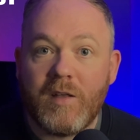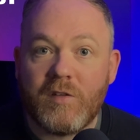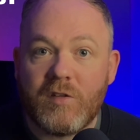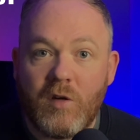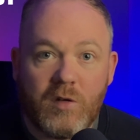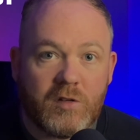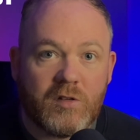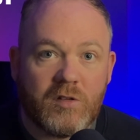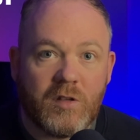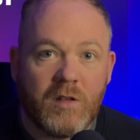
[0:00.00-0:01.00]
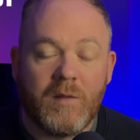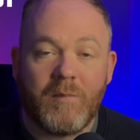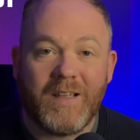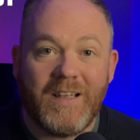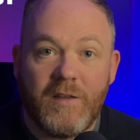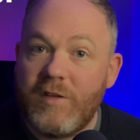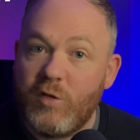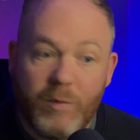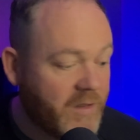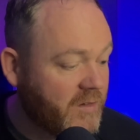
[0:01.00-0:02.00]
stocks, my
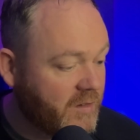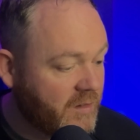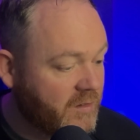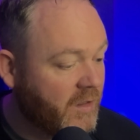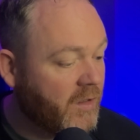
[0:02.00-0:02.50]
individual businesses,